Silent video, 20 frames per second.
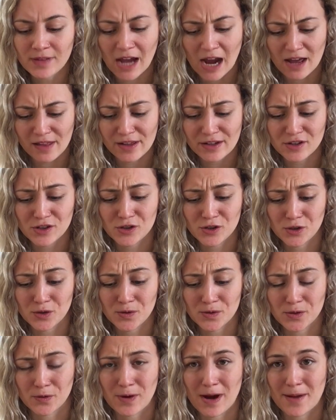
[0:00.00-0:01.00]
I like to
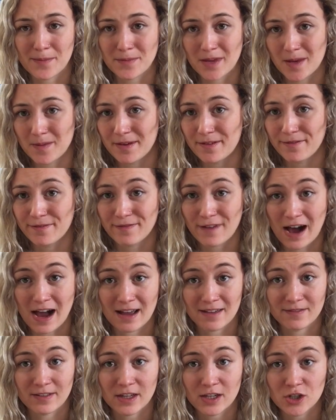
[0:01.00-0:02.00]
choose around maybe
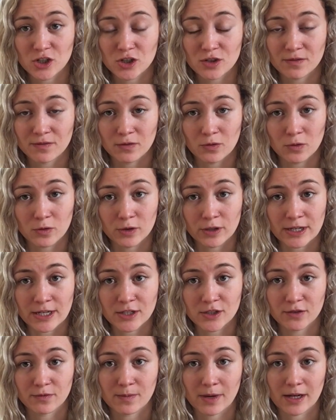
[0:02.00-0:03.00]
5-ish for
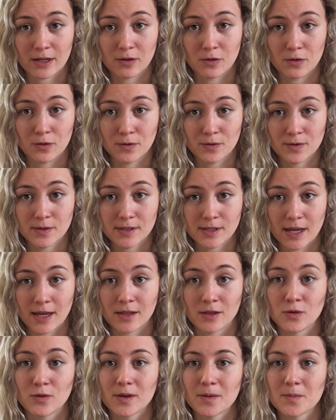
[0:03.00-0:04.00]
each of my goals,
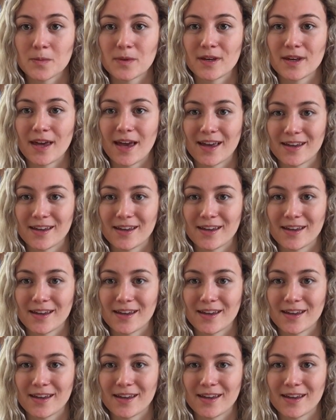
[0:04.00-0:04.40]
and you can be